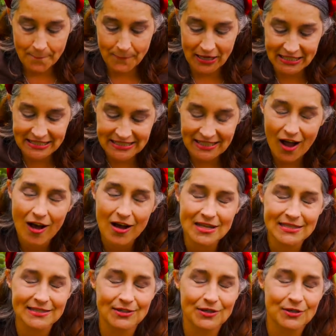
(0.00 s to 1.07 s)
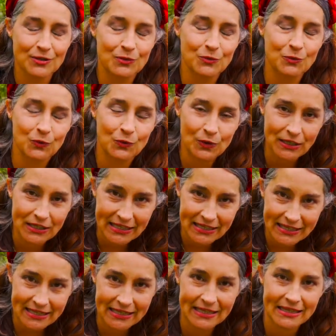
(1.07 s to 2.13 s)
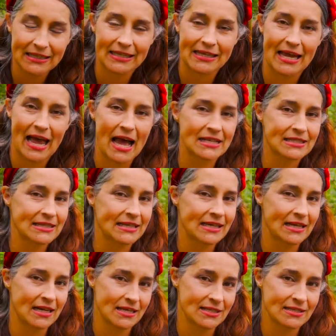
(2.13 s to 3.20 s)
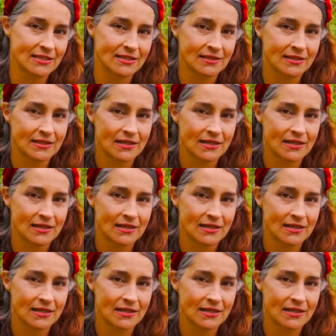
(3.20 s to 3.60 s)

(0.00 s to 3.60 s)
but it's also really asking us